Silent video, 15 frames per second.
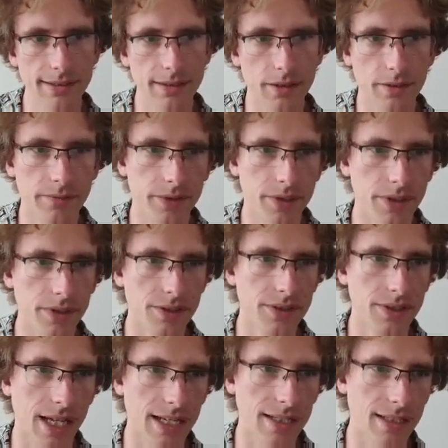the confidence
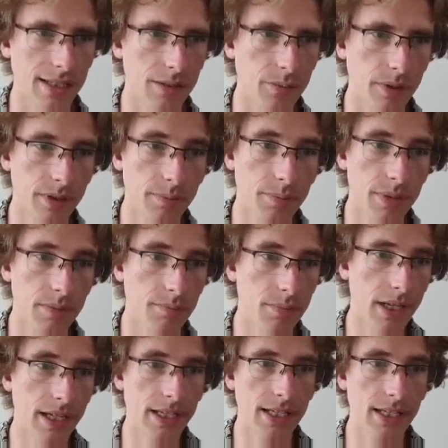that he will be
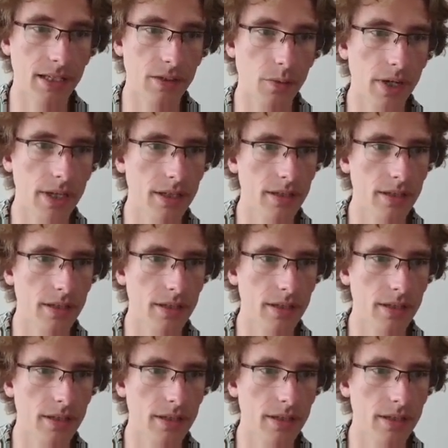playing quite a